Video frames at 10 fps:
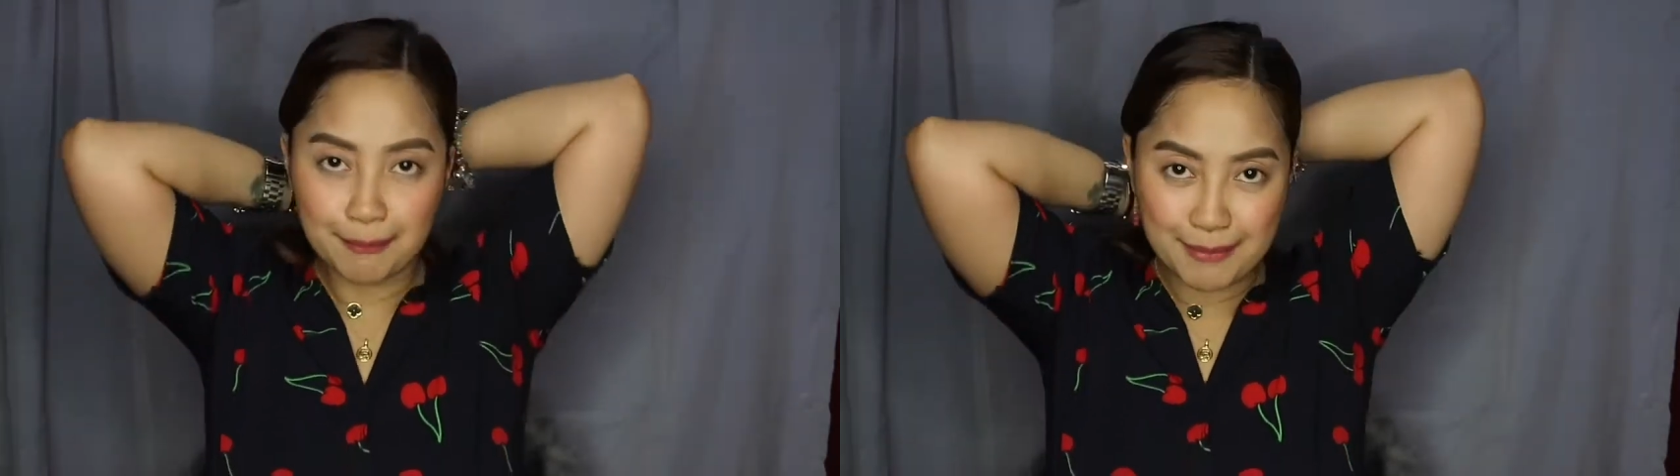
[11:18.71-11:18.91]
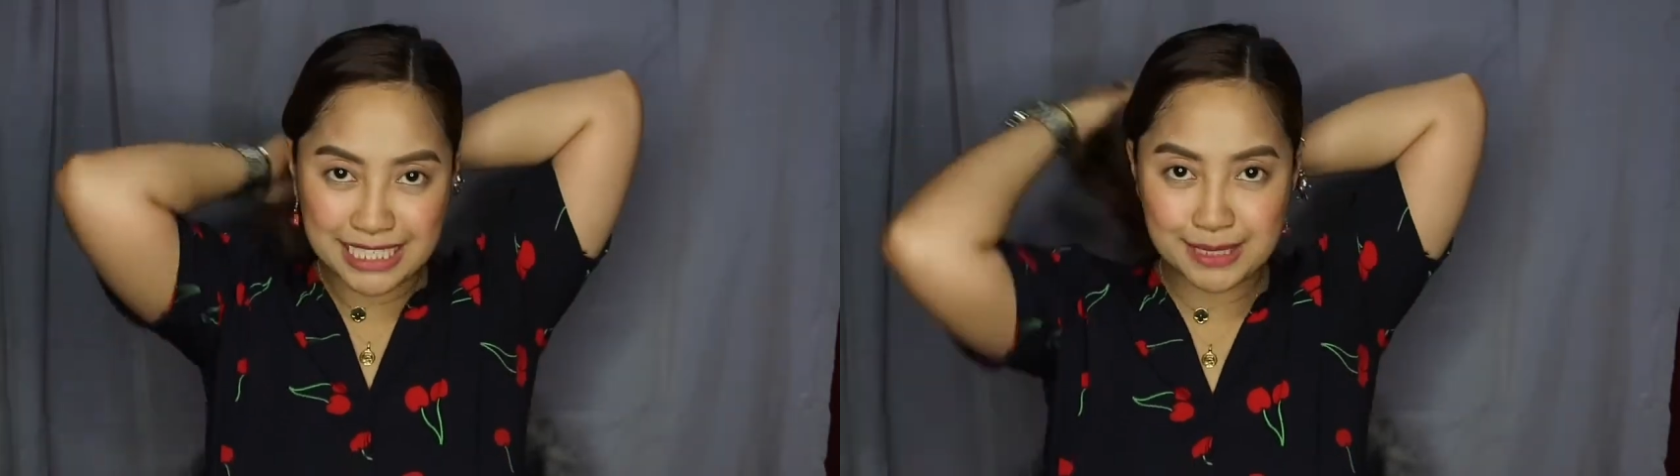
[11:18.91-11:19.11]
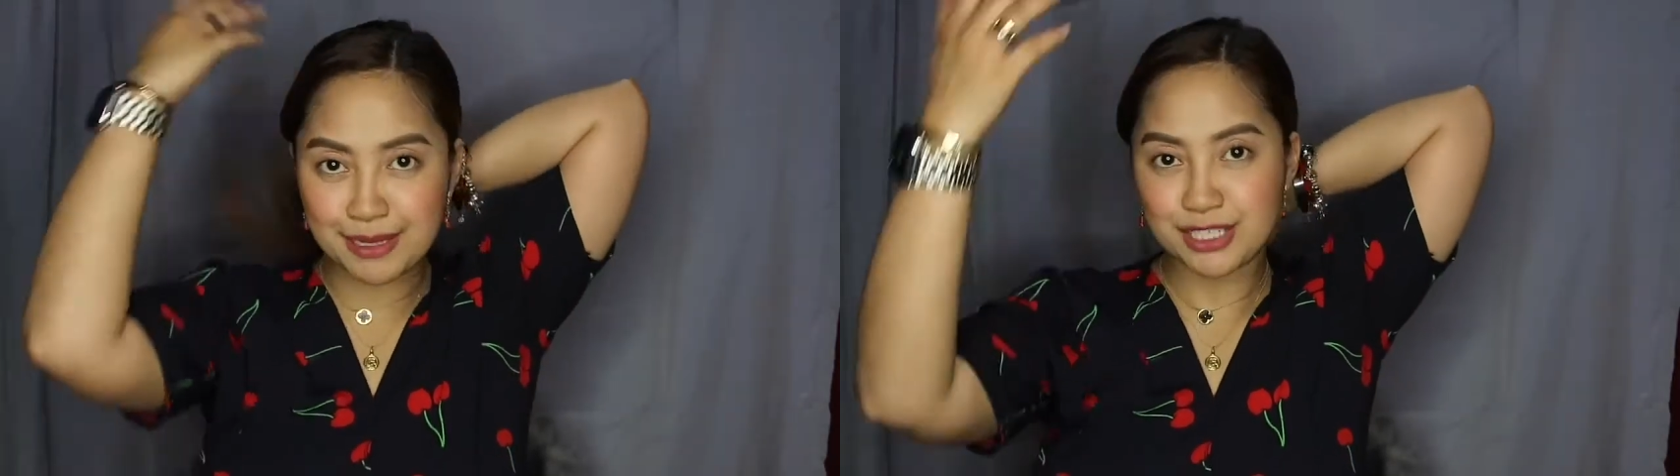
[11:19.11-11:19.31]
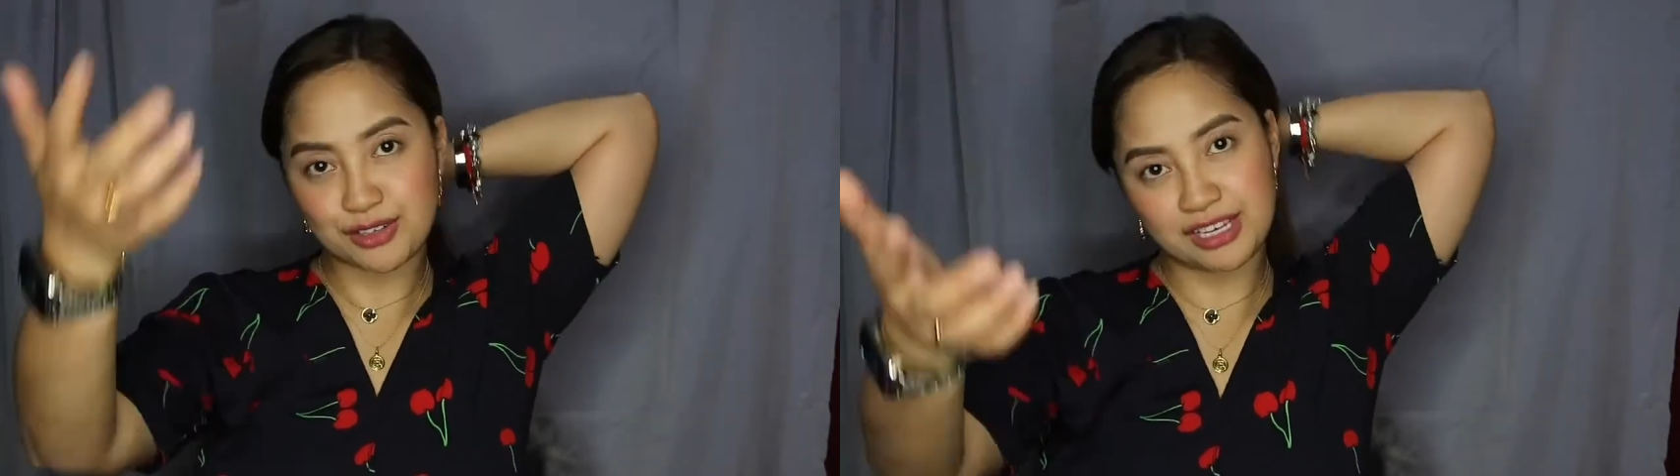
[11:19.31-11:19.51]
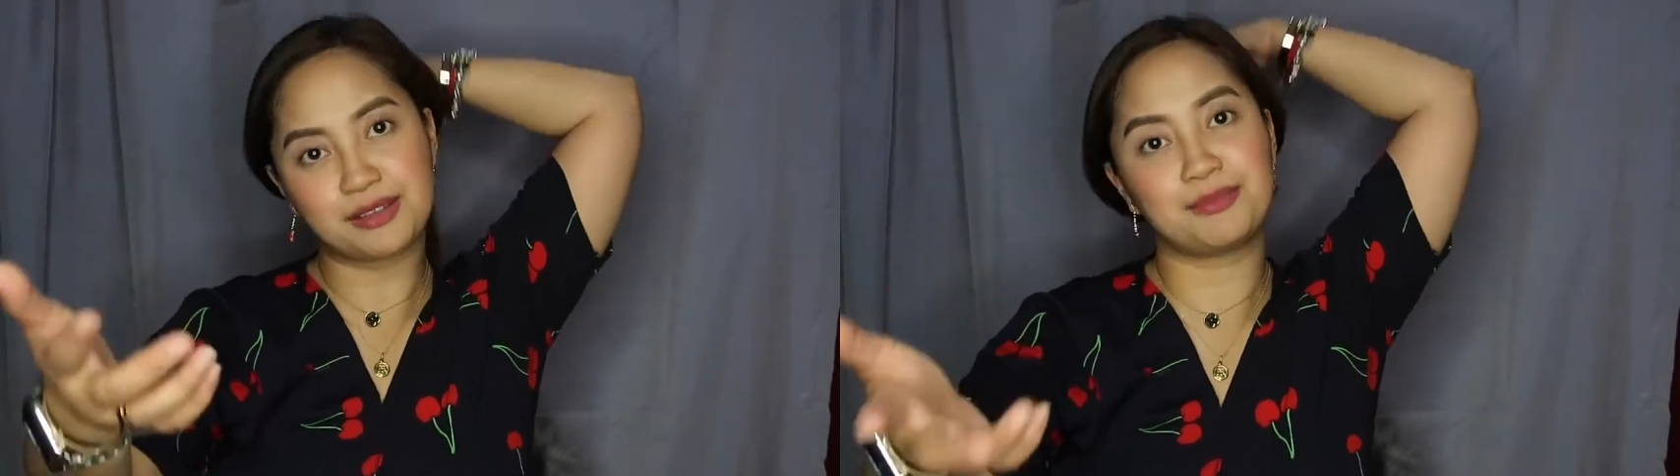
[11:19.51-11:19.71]
Best Buy
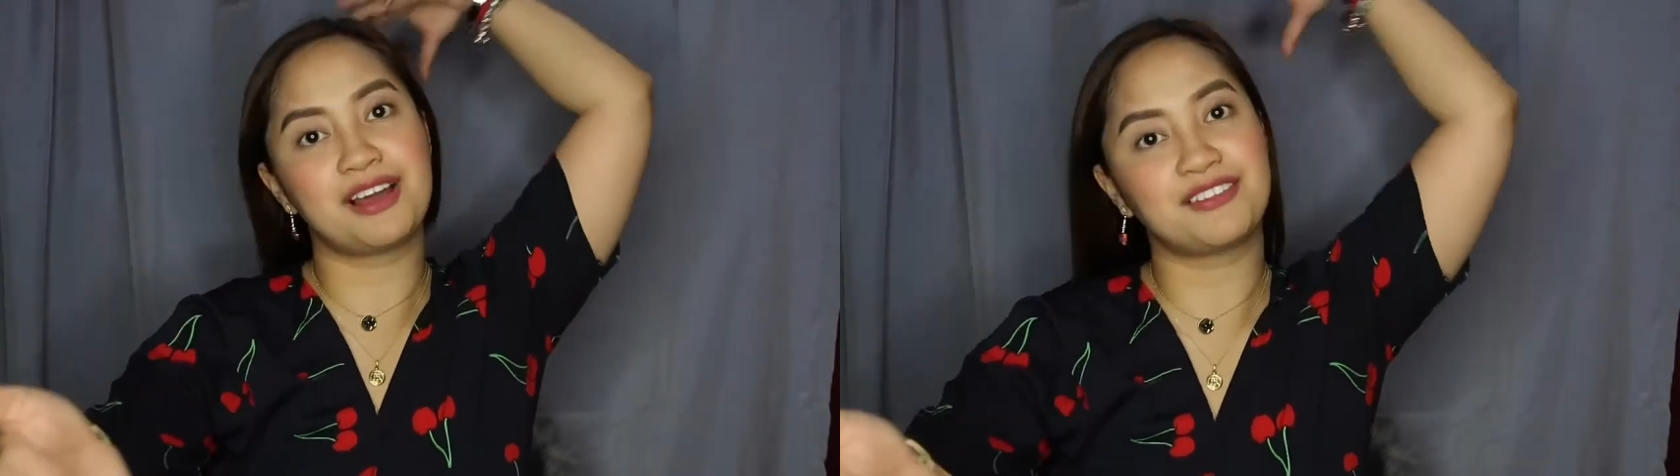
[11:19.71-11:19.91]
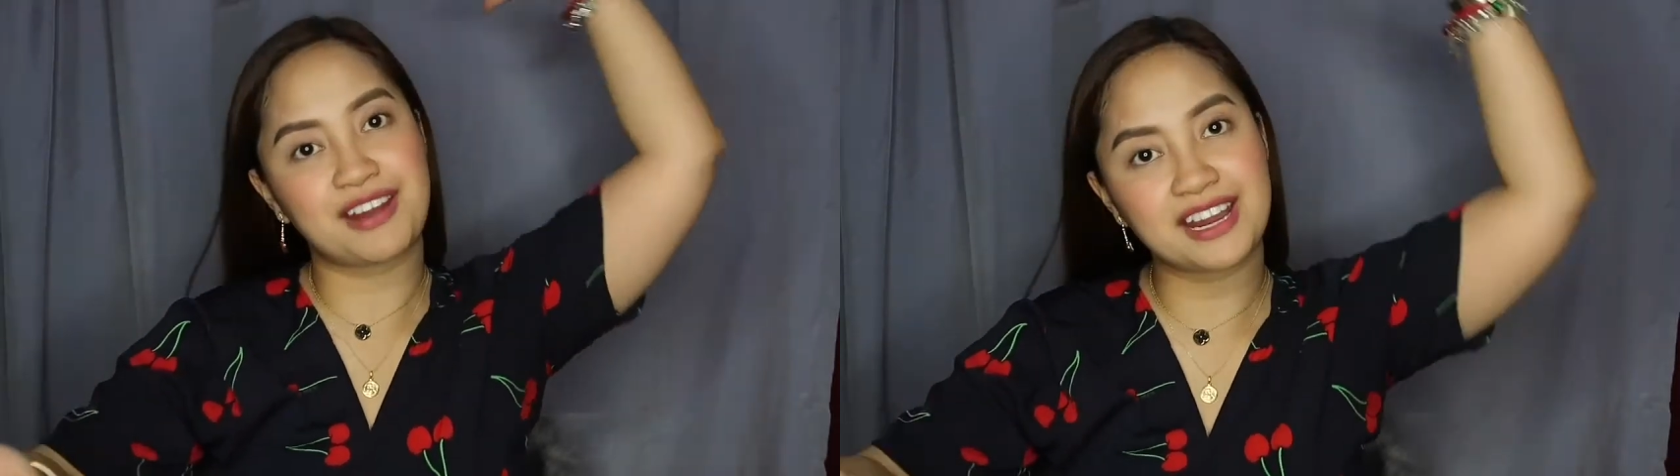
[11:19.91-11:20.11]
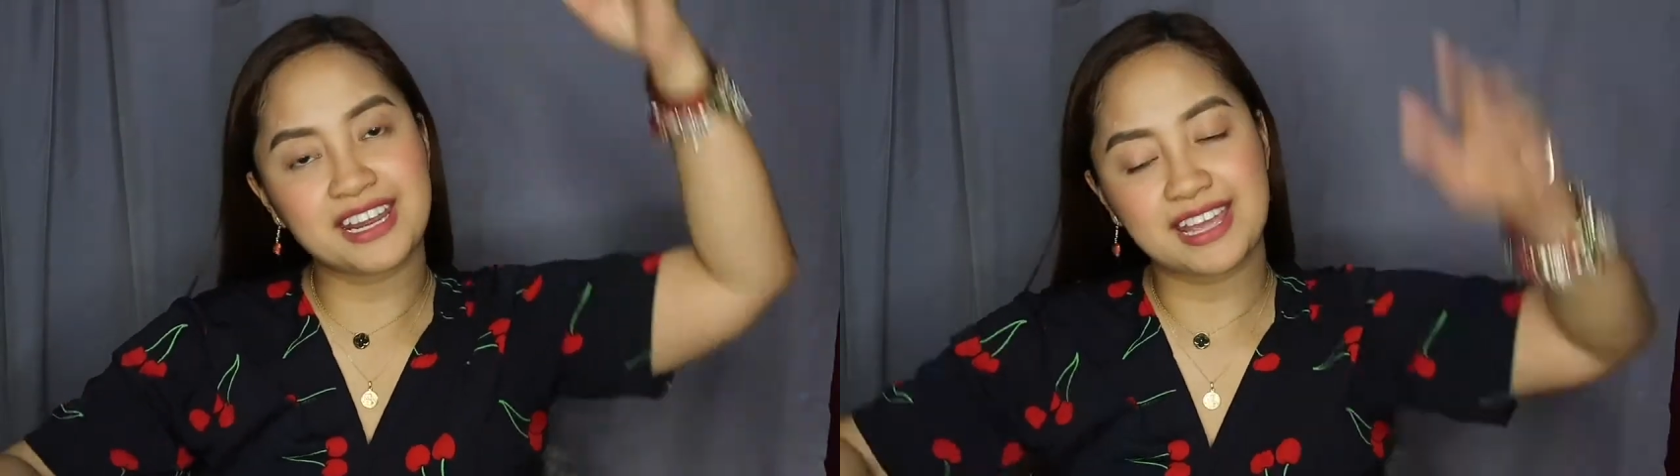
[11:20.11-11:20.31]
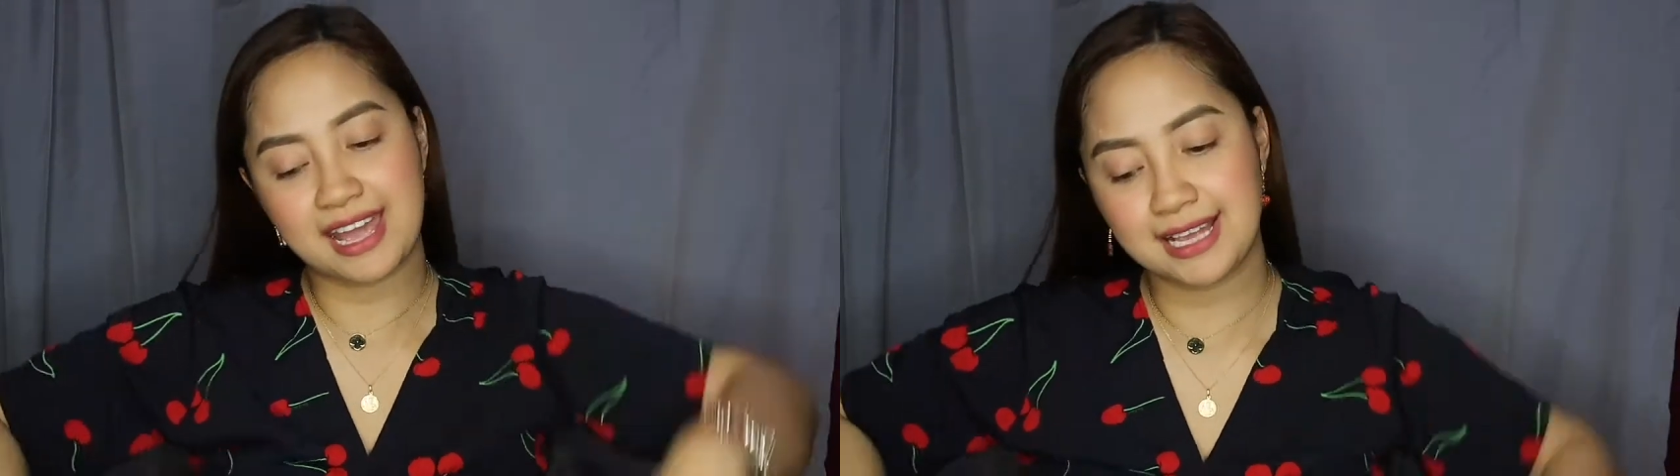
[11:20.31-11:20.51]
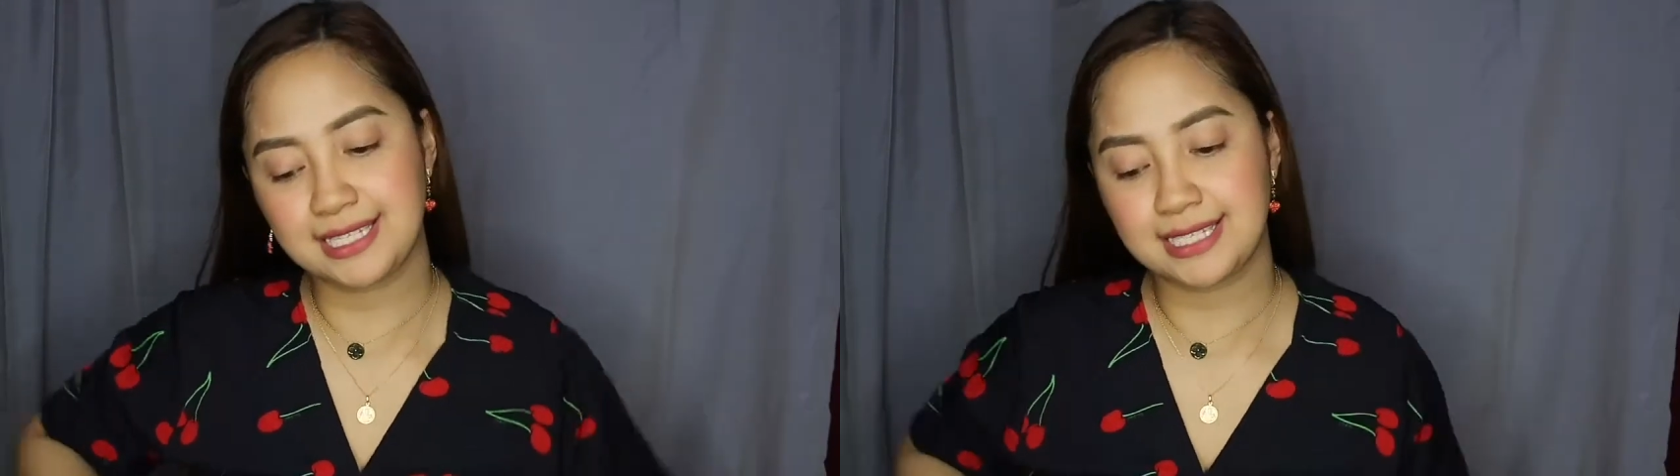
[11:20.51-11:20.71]
during the Black Friday,
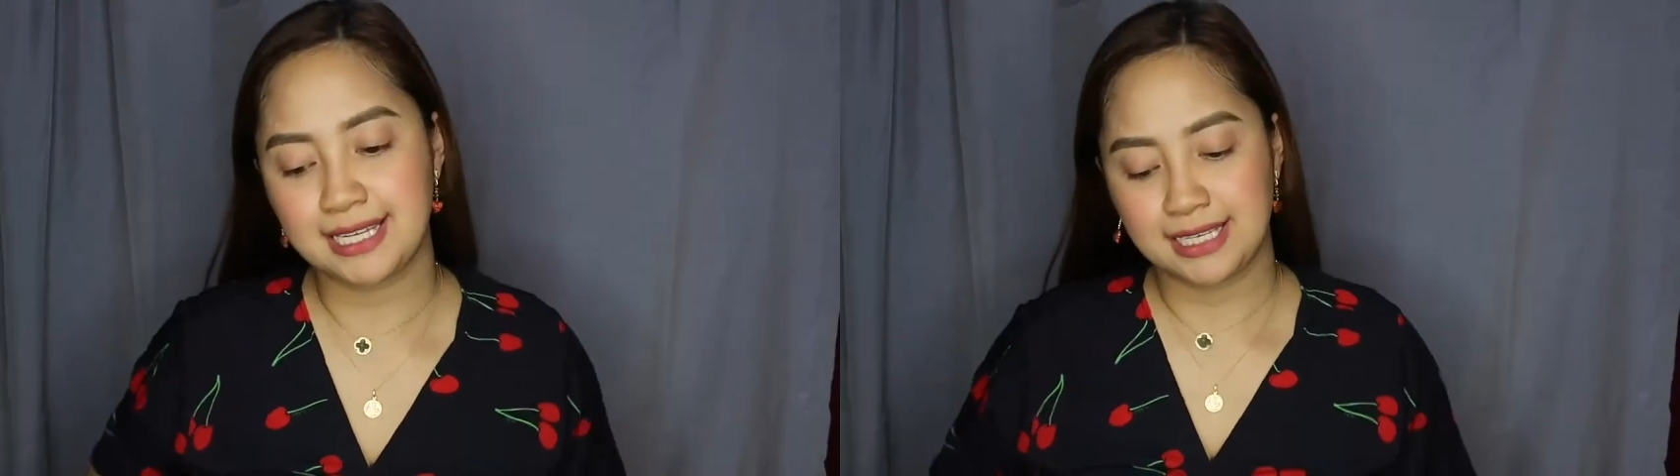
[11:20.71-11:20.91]
guys.